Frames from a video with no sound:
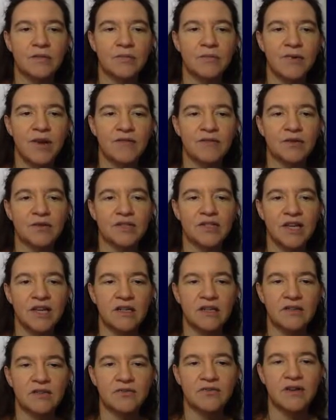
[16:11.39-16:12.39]
We have to
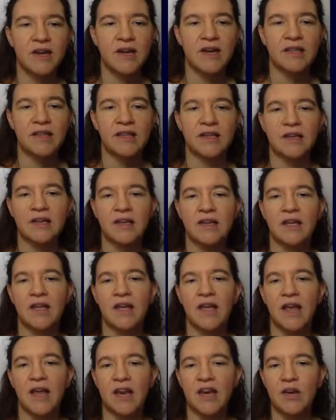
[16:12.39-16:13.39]
satisfy that
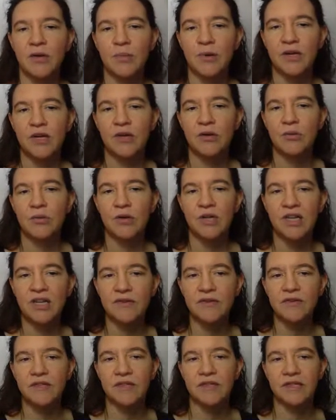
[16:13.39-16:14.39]
anybody who
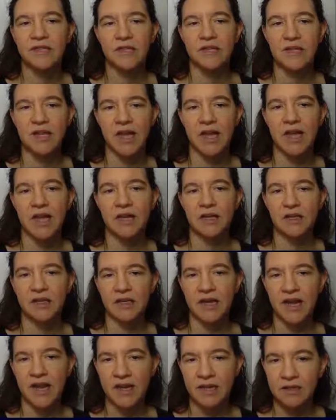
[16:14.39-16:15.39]
gives us a k
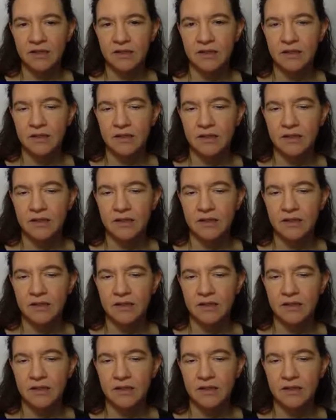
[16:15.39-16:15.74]
and x,